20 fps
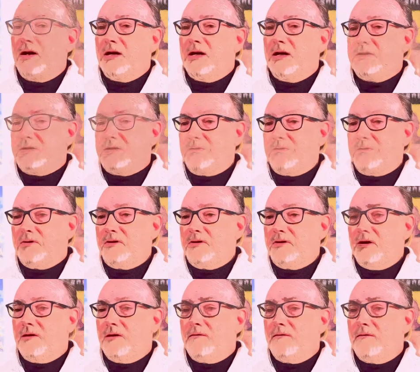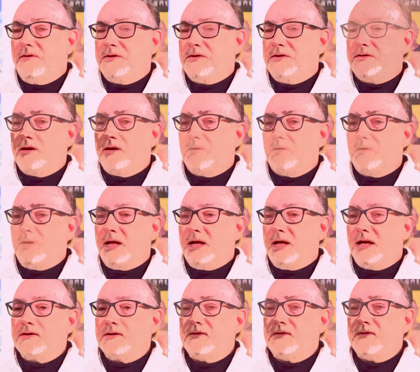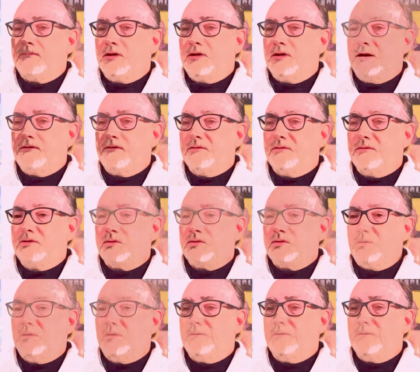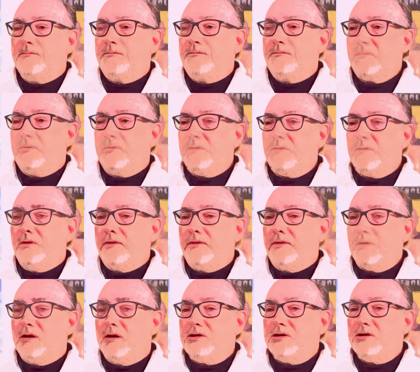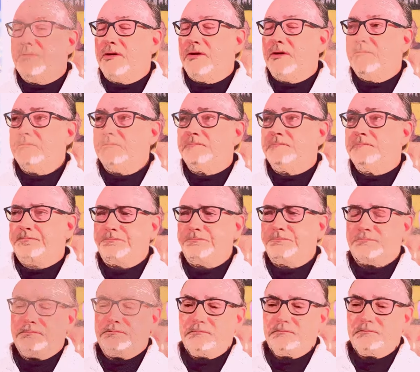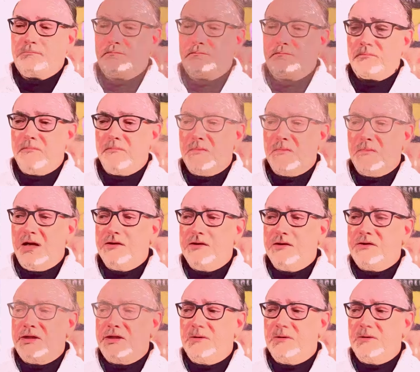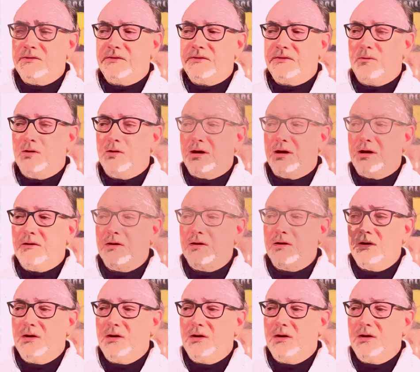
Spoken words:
and she would visit on the weekends sometimes from school with her husband. And she was the one